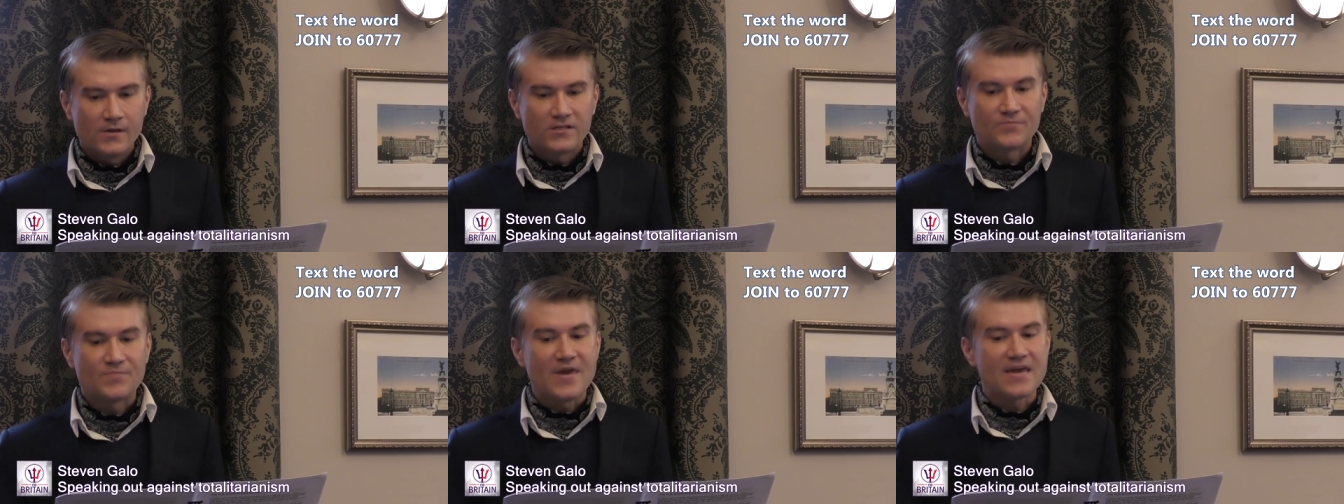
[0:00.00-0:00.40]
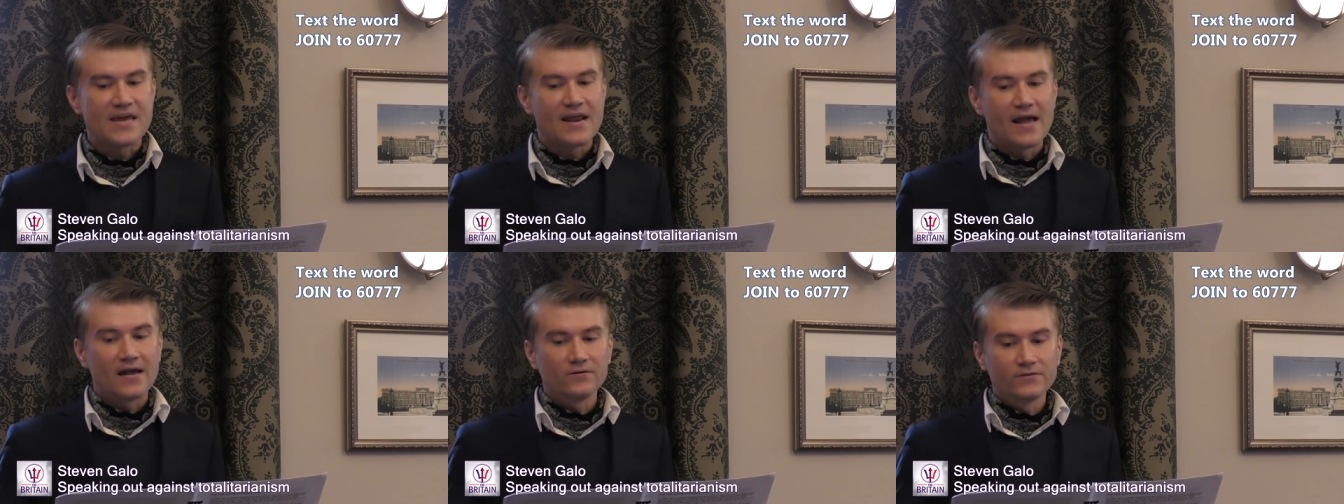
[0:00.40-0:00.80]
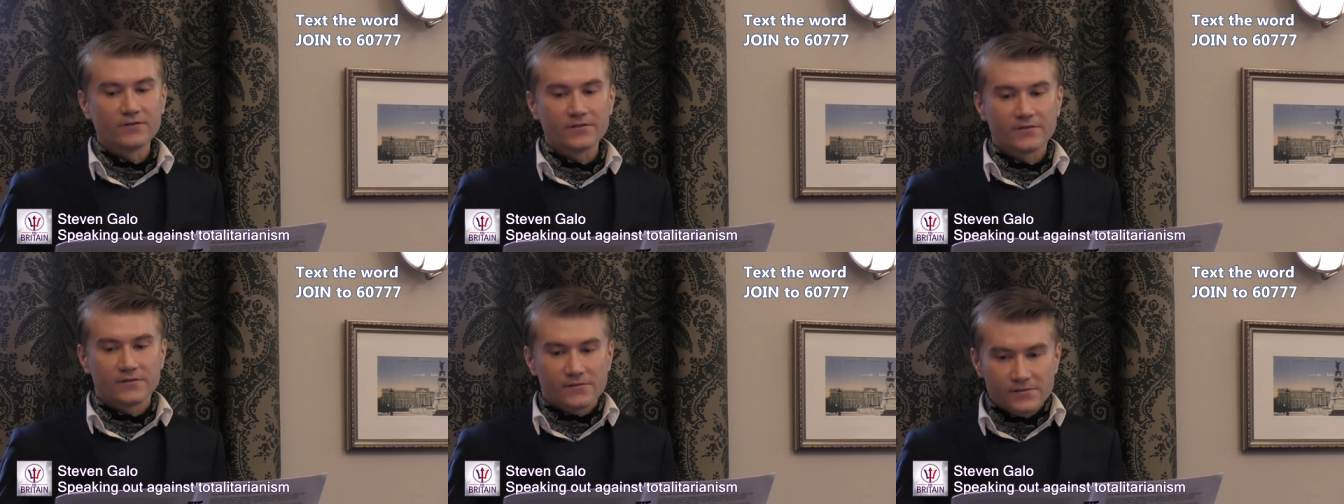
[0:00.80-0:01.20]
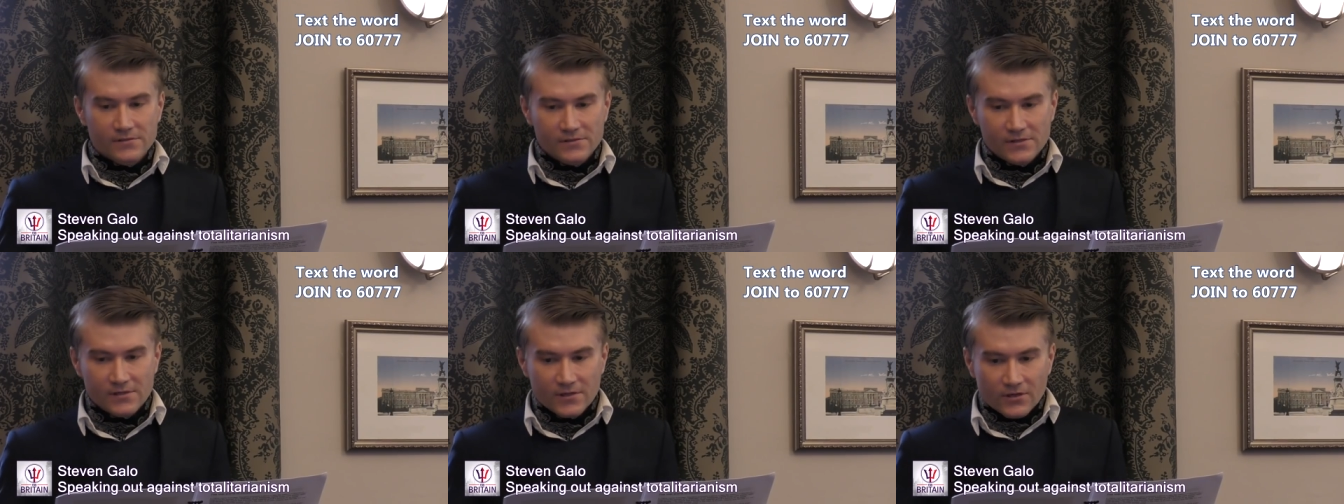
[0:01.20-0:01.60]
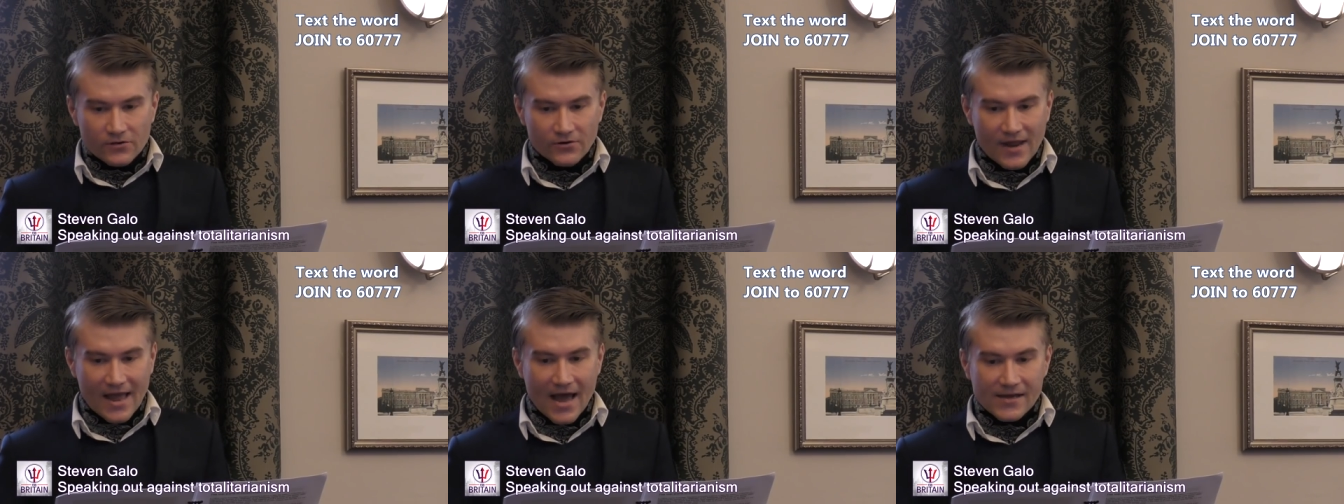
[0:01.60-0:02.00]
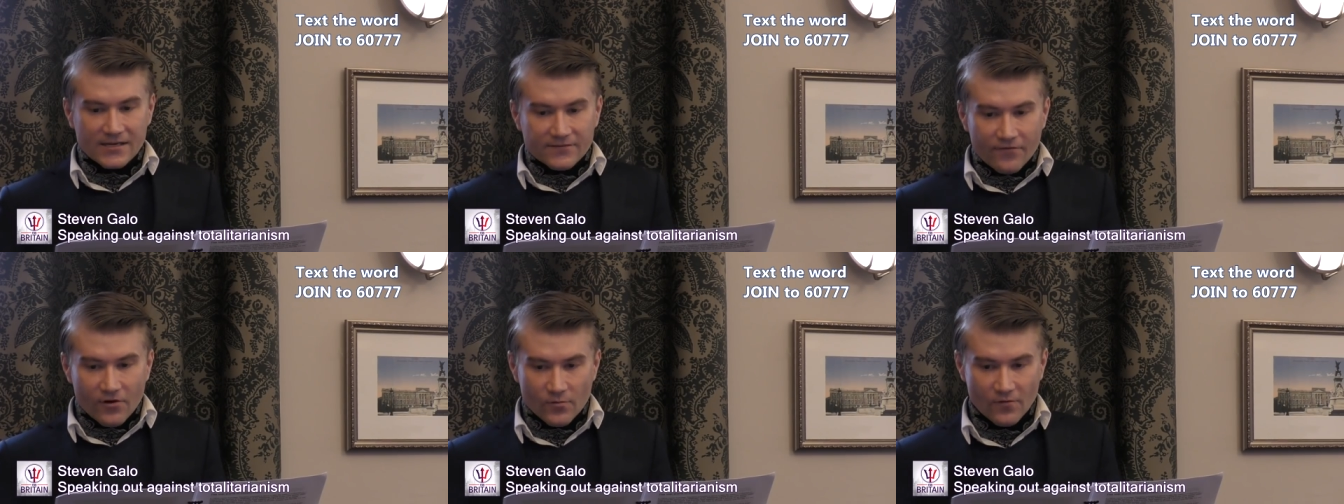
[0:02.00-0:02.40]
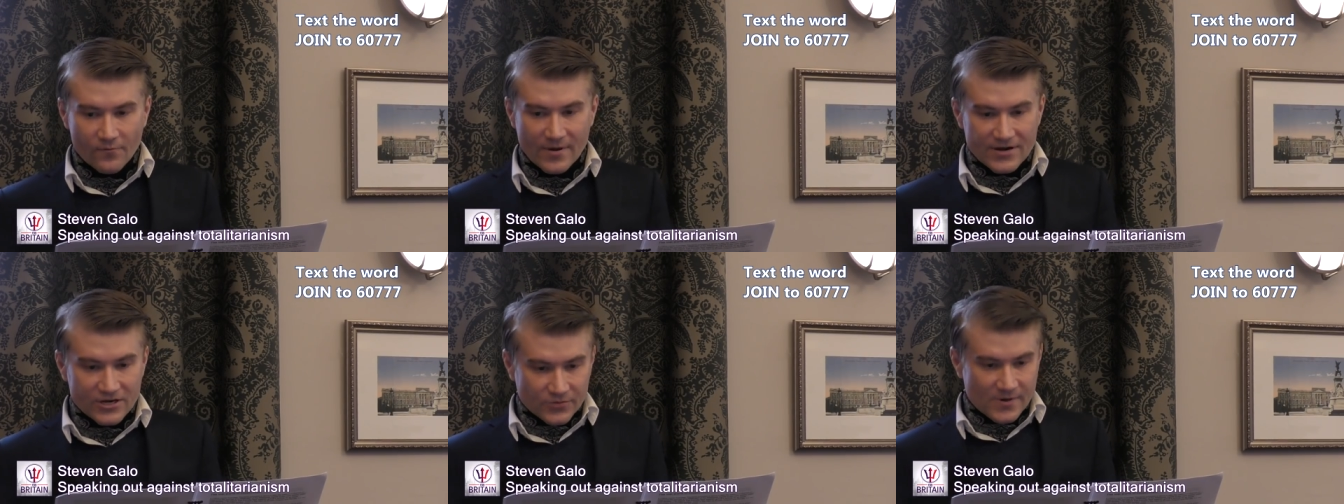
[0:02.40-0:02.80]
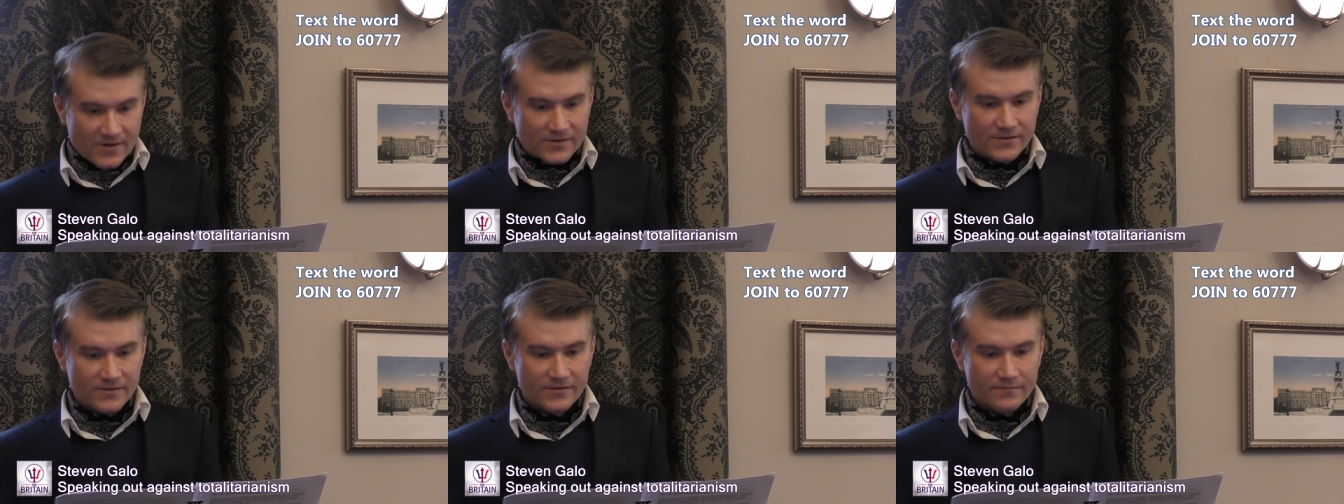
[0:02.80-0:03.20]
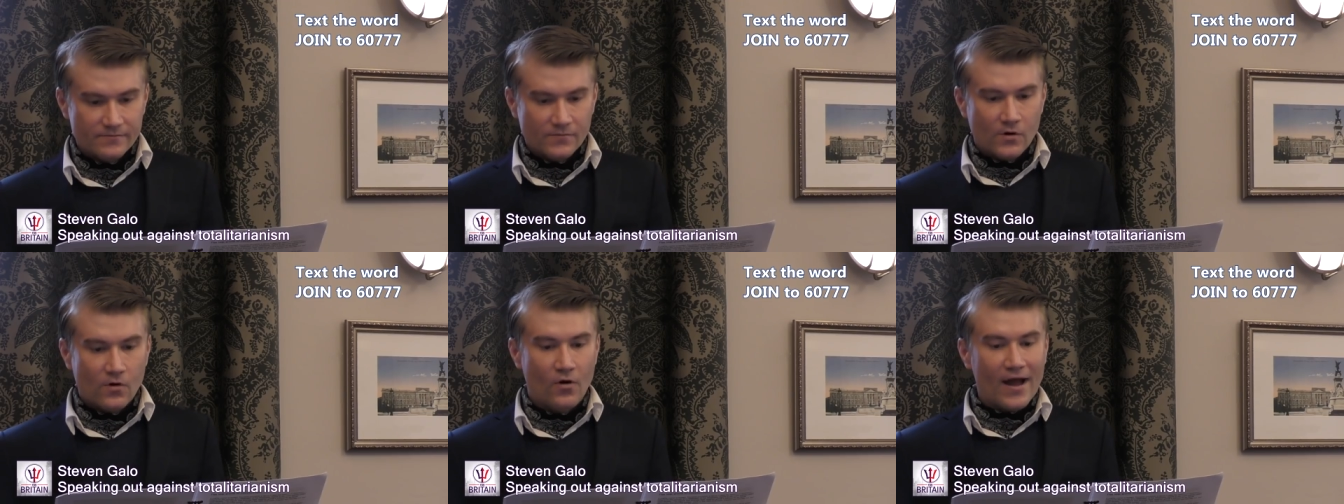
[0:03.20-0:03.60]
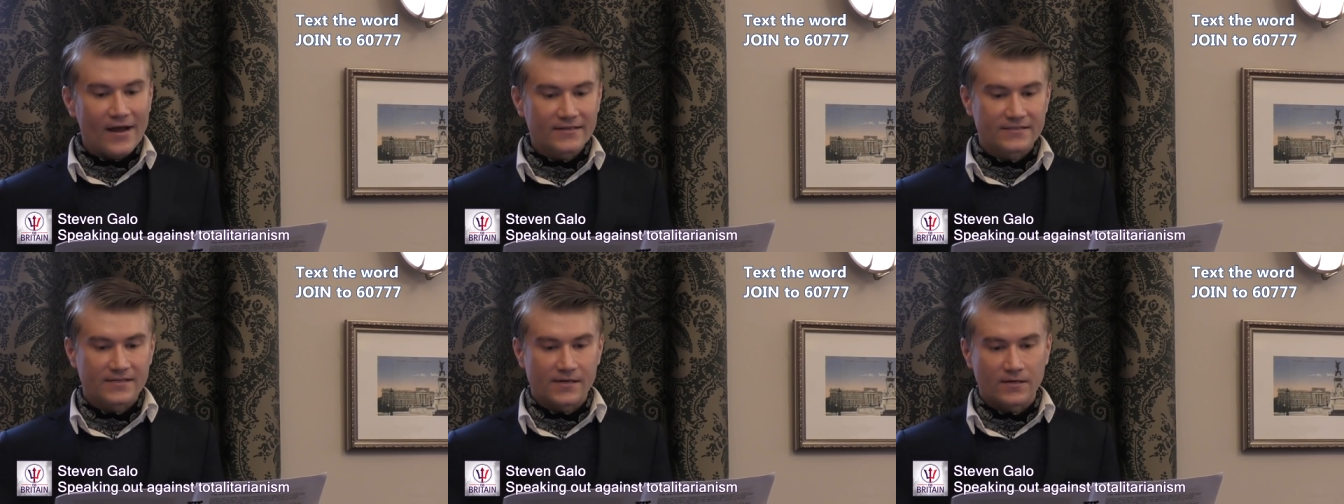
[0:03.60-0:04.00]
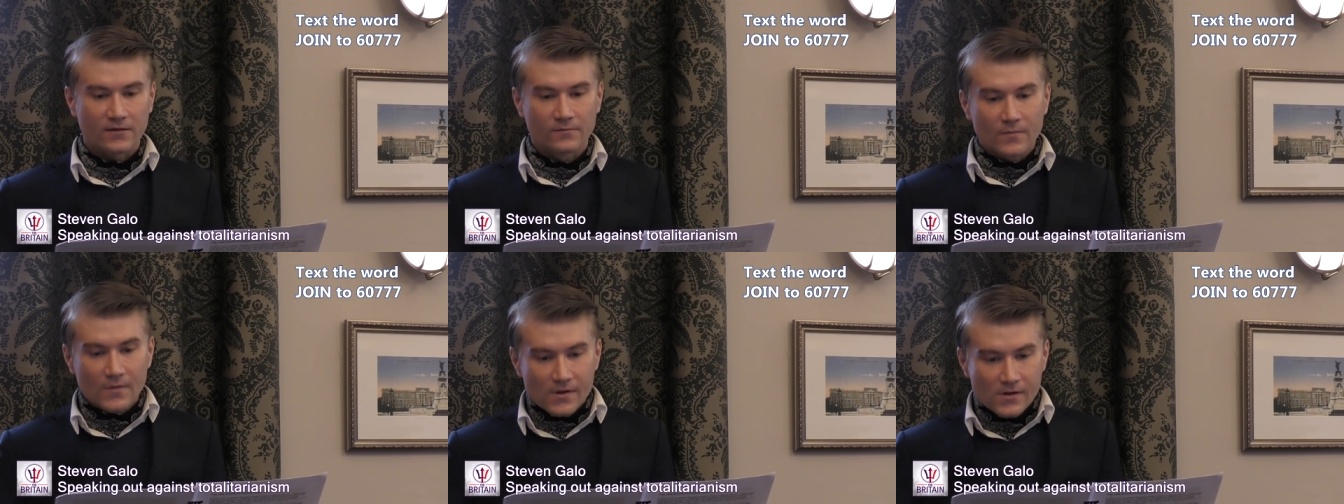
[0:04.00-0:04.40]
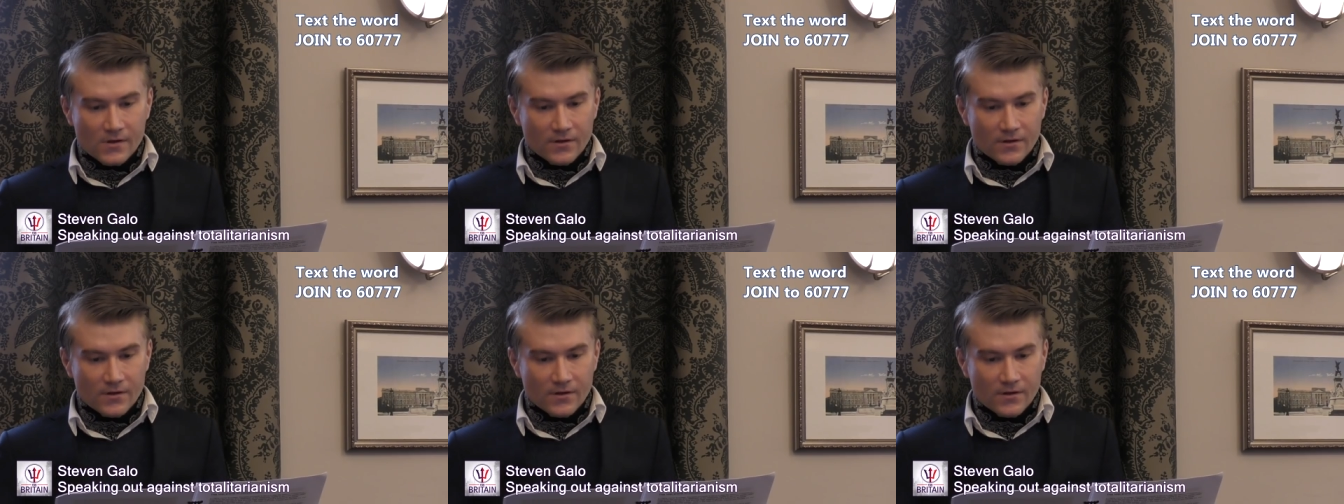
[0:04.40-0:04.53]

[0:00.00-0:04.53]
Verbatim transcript: Speaking out got the highest form of punishment or exile